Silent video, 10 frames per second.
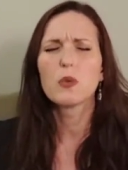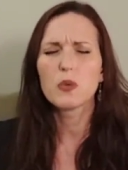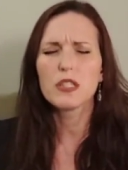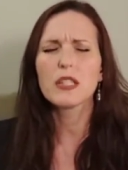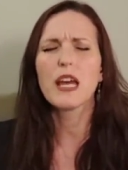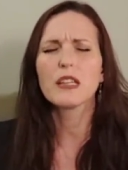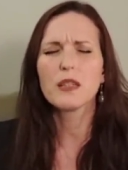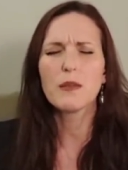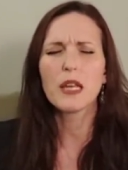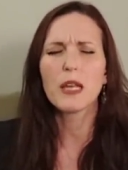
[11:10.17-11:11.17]
was
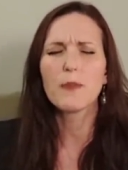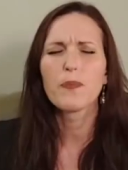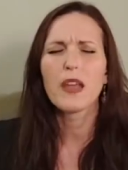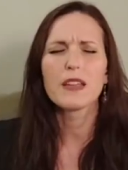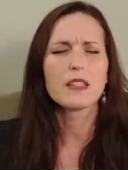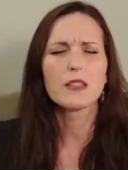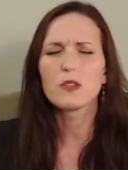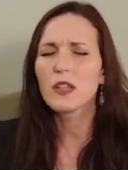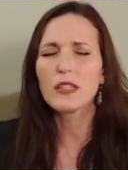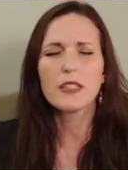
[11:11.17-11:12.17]
telling me, I said,
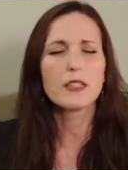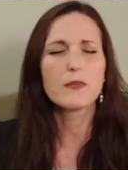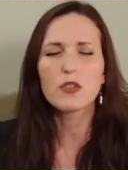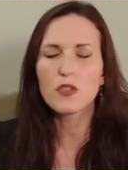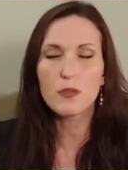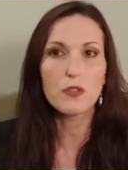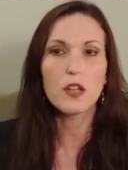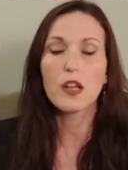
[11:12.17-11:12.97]
Lord, I need some scripture.